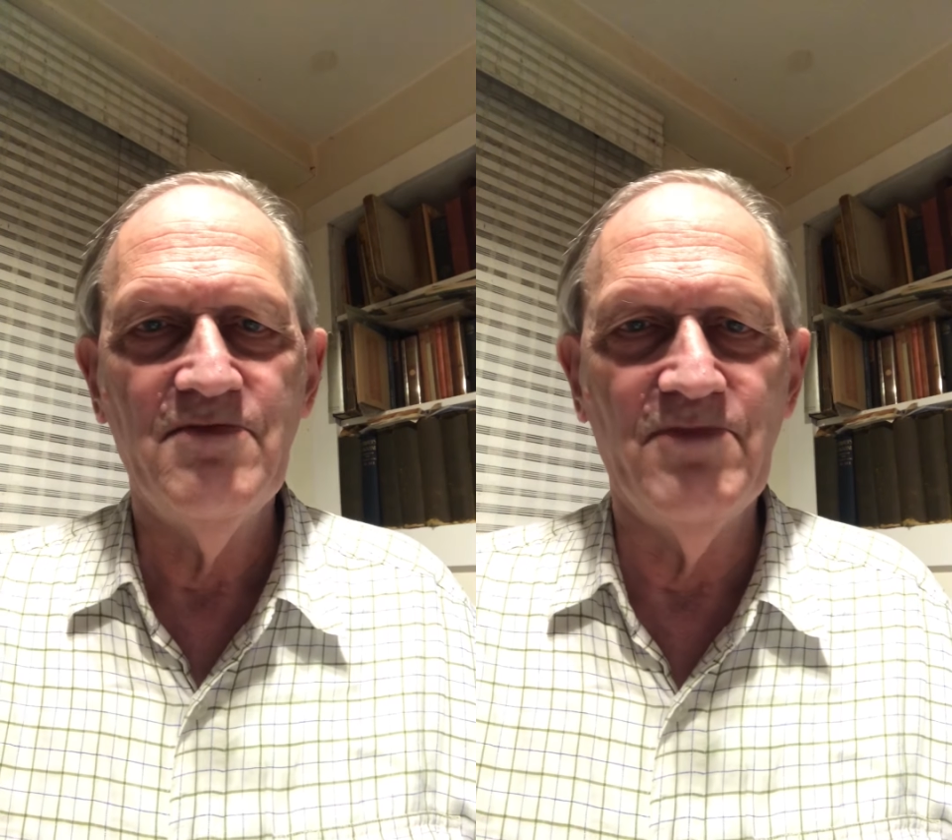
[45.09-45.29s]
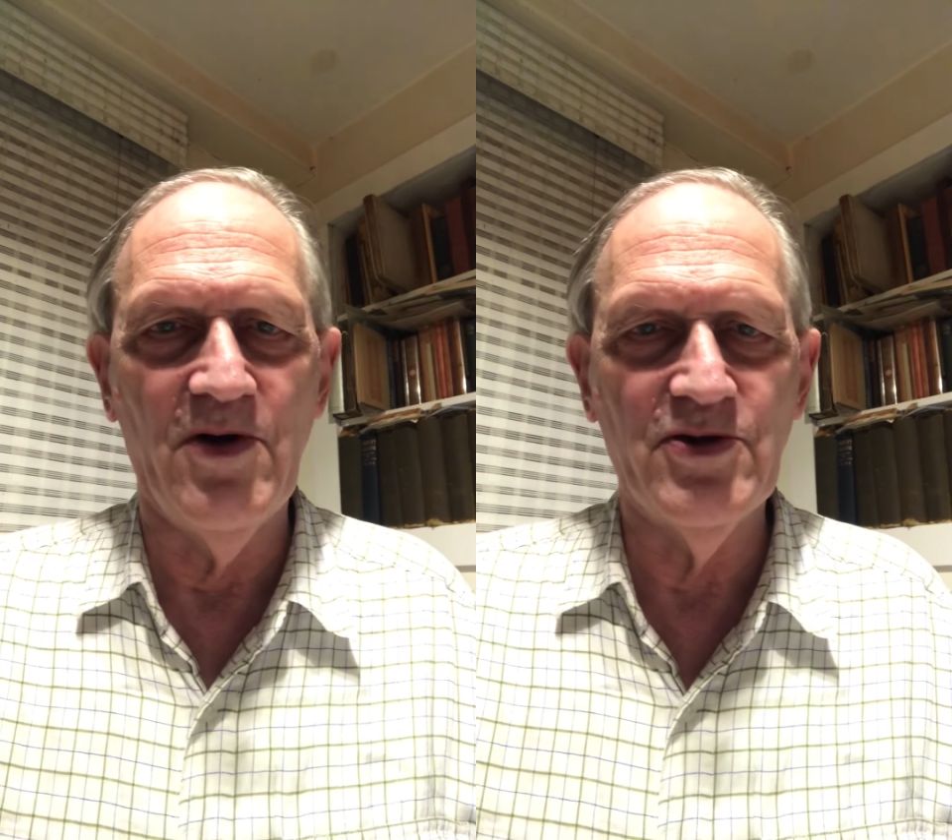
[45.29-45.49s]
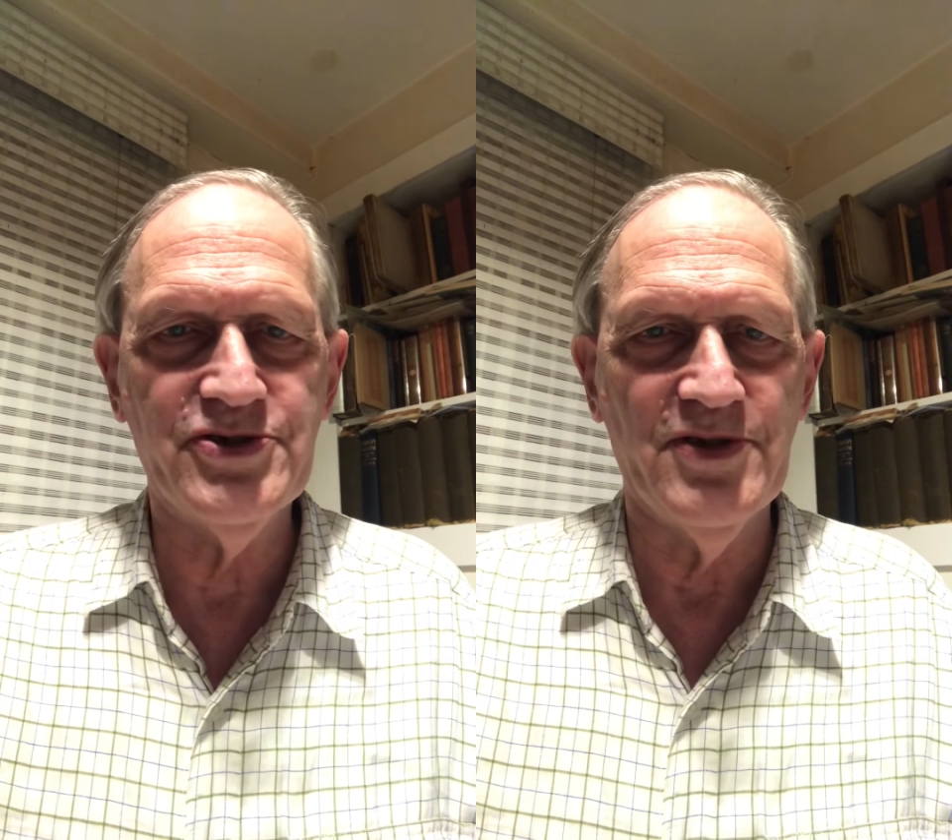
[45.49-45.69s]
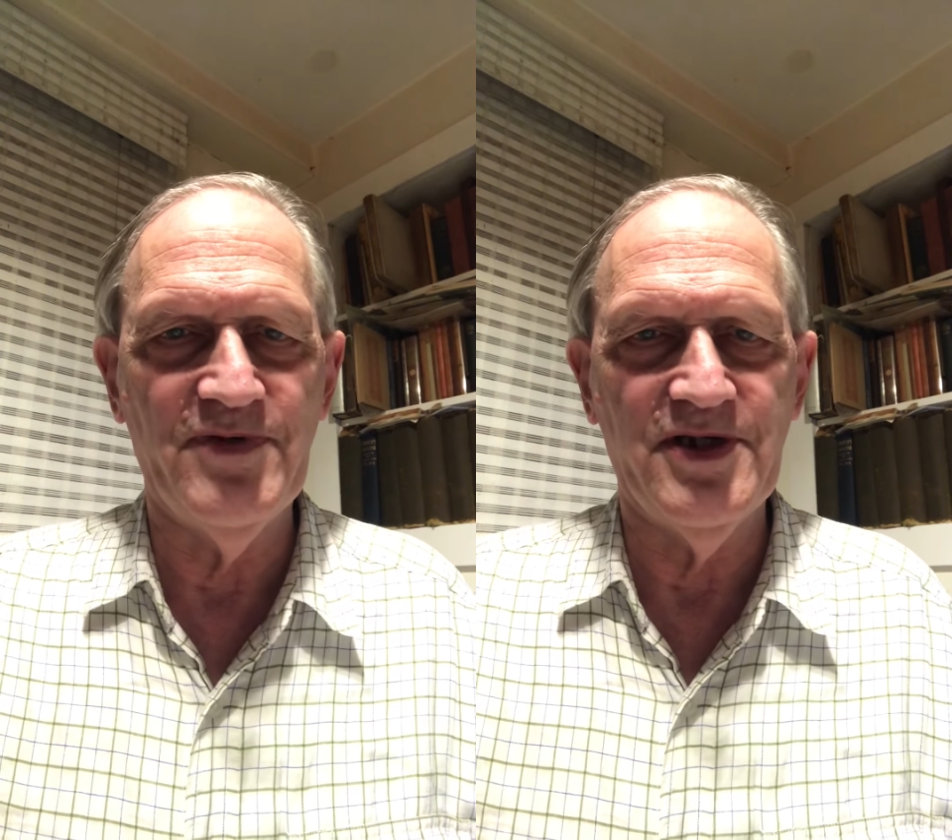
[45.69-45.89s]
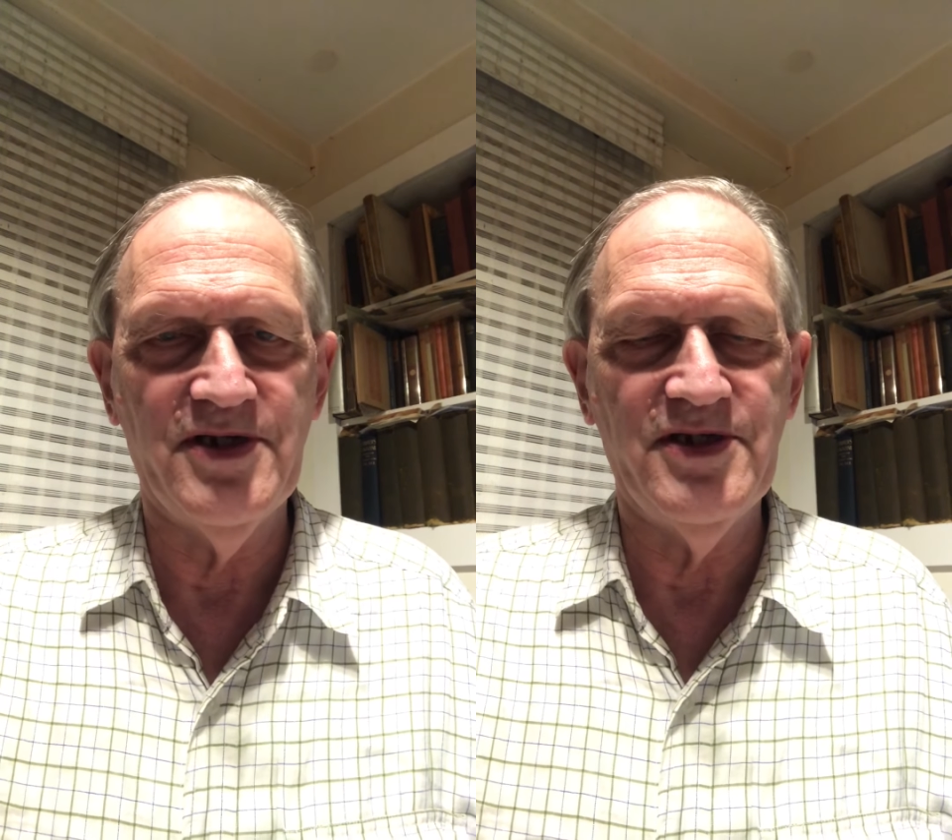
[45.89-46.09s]
most of
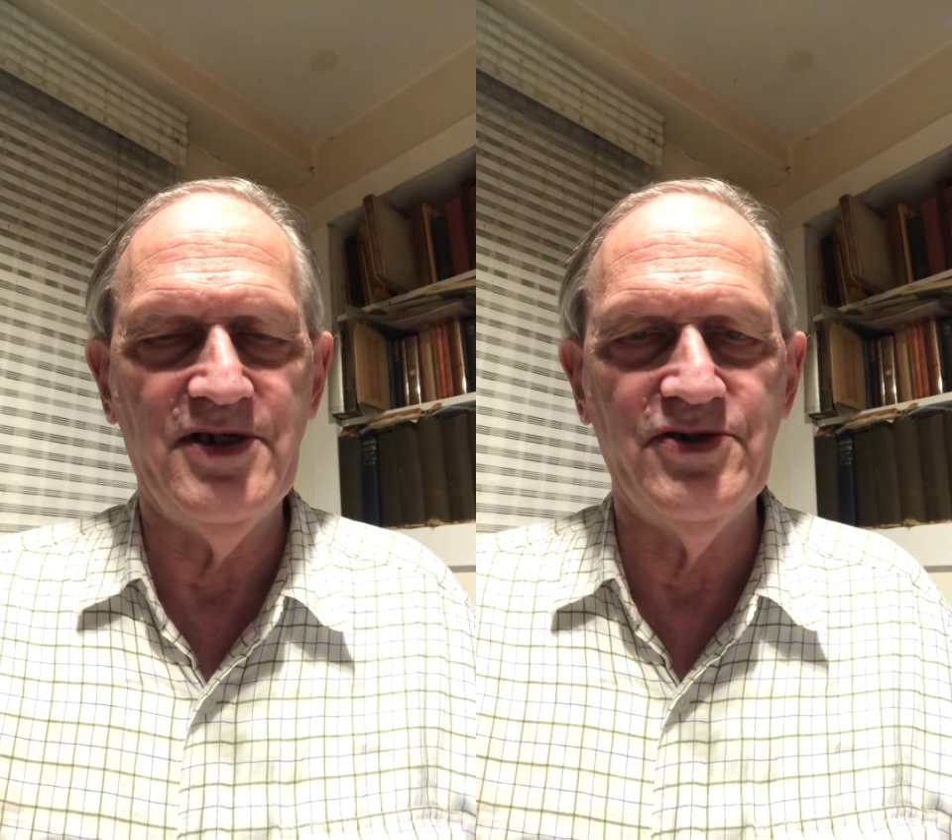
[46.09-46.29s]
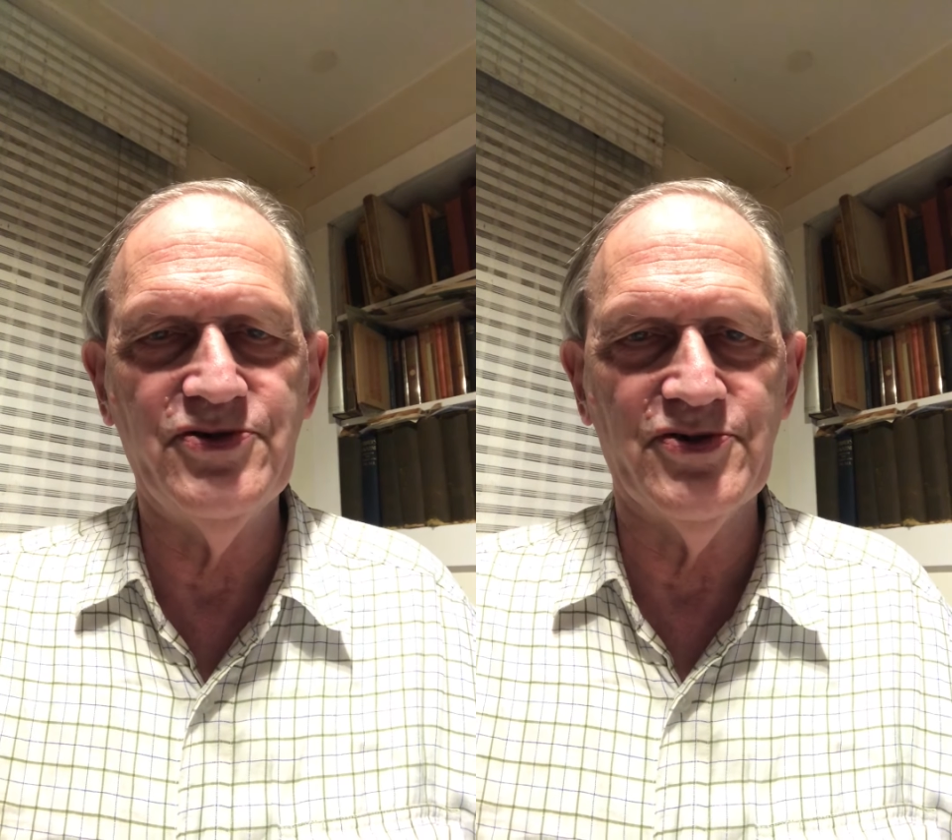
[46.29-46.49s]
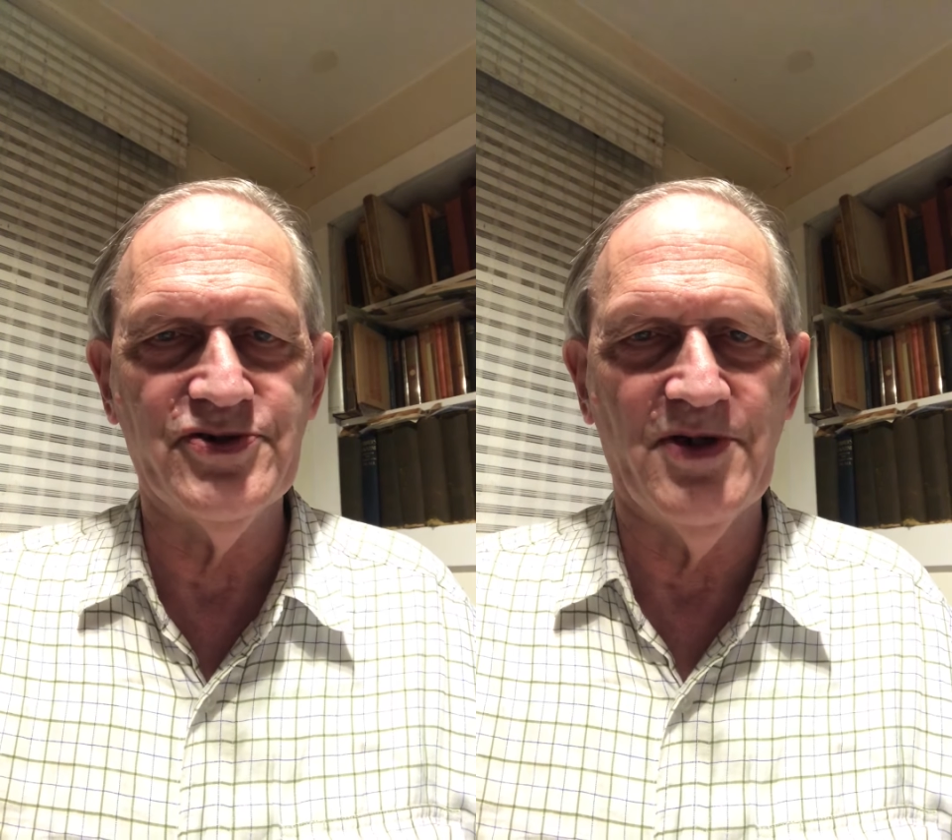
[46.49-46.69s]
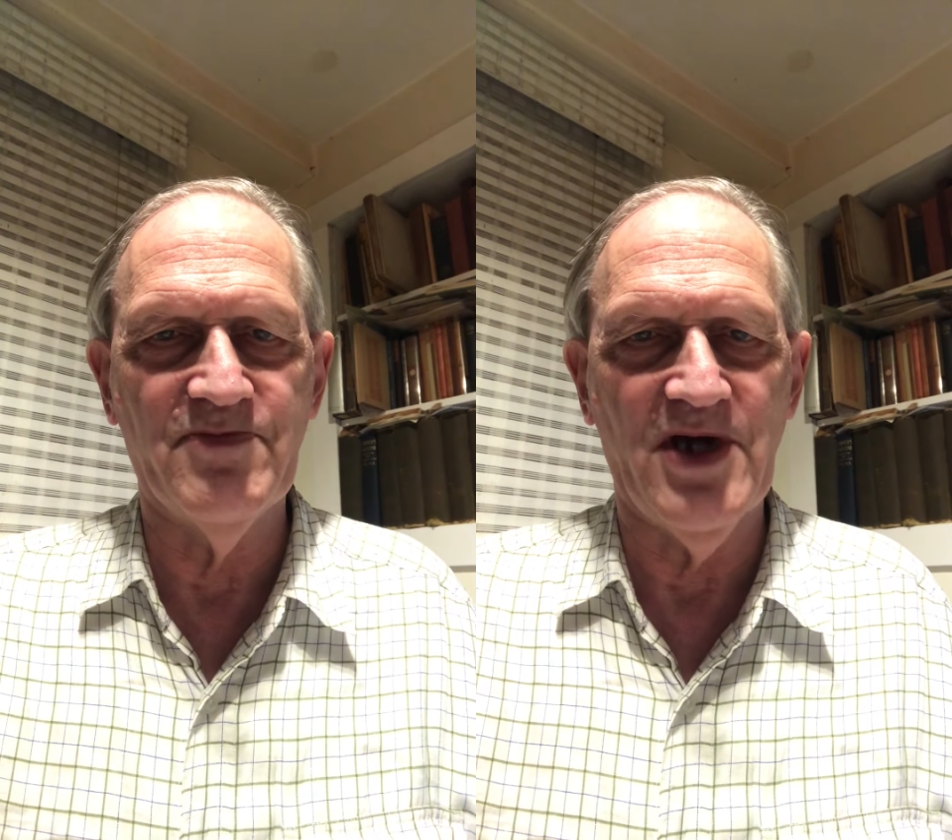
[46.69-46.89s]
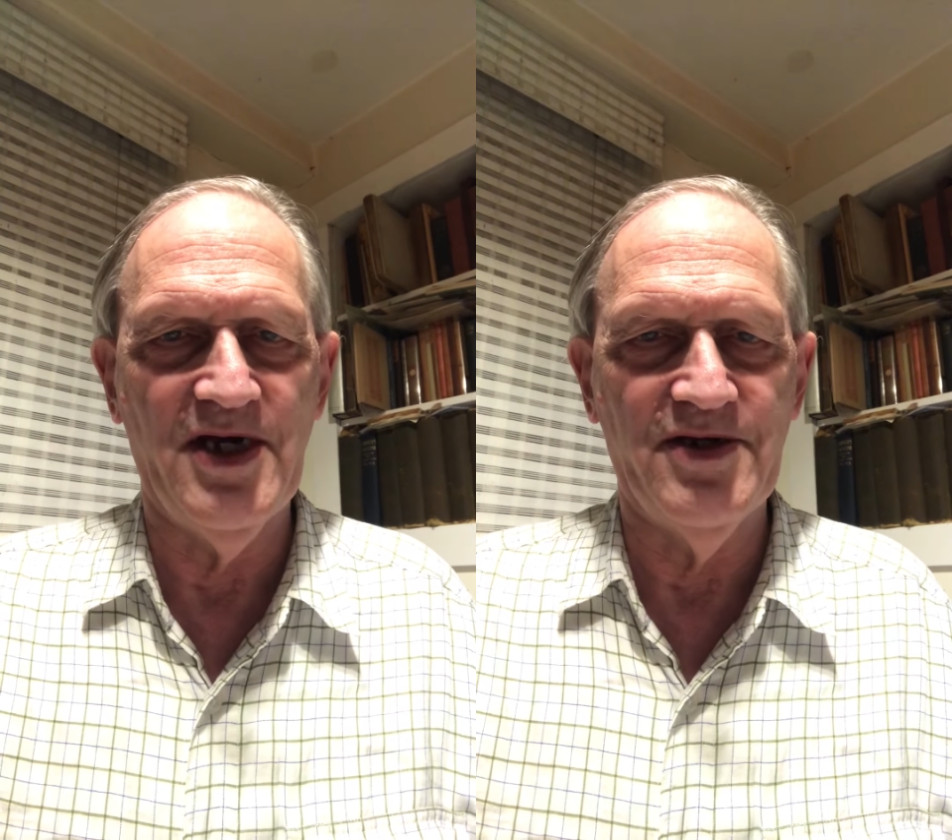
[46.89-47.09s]
it into some
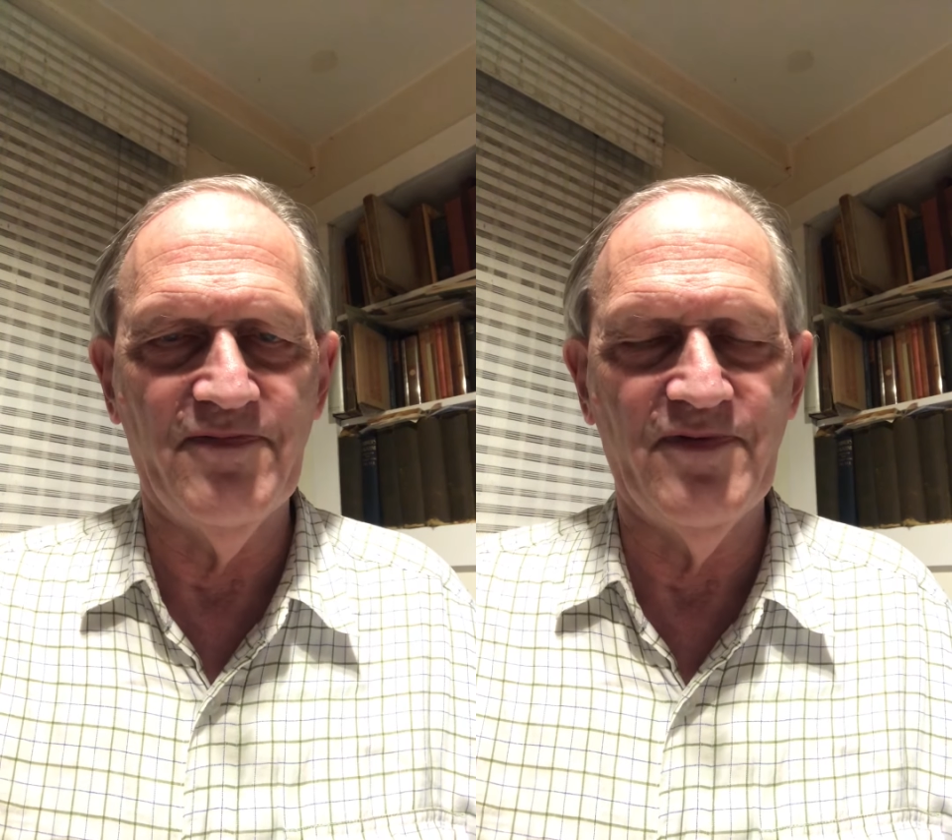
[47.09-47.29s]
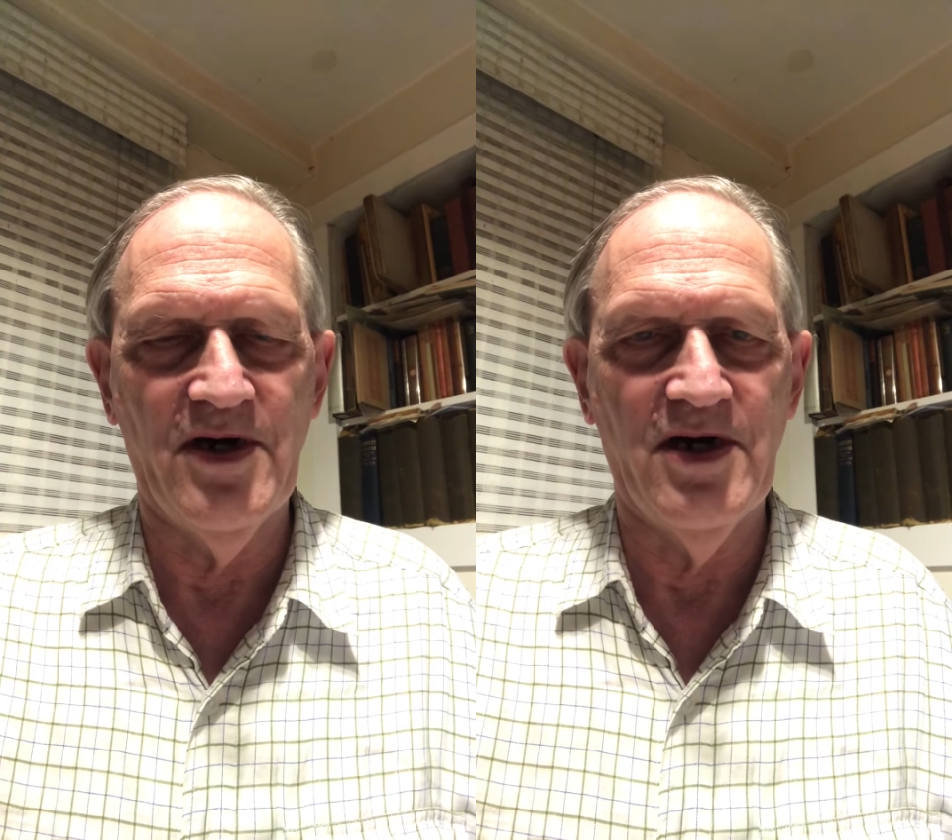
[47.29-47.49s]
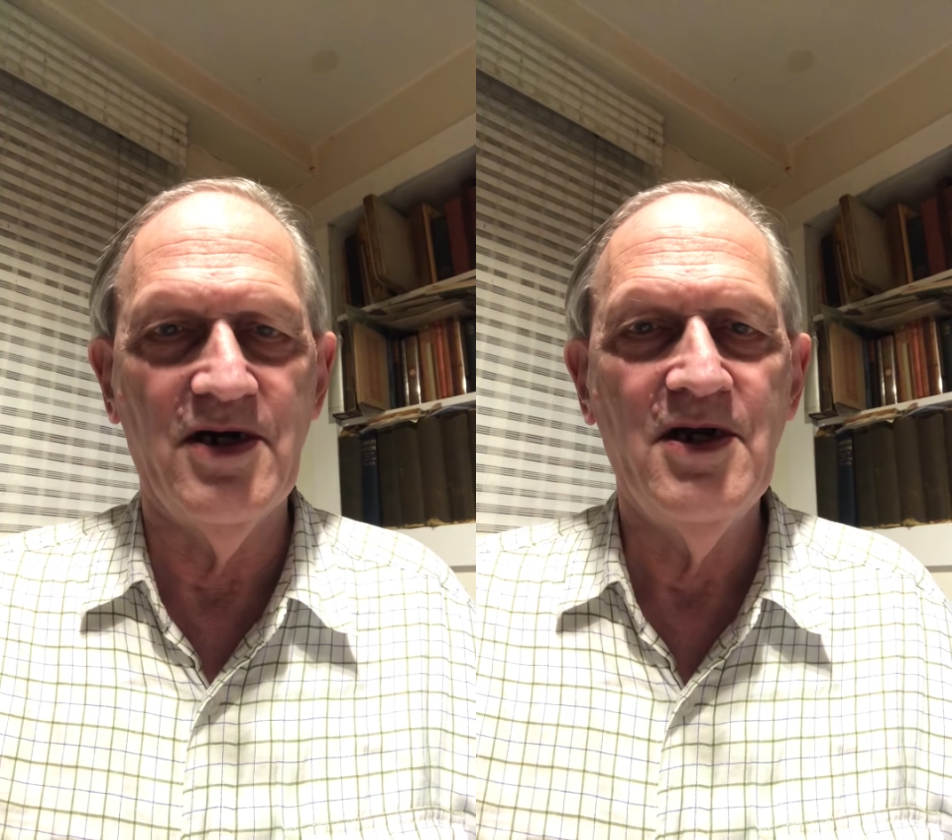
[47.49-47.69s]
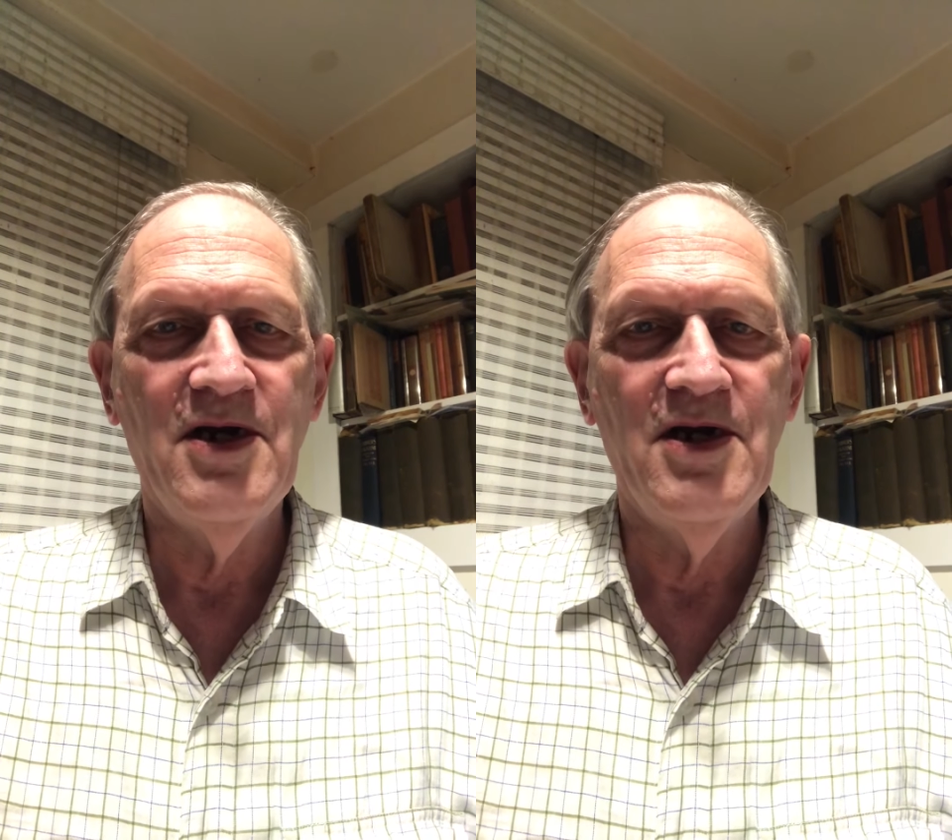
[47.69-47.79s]
kind of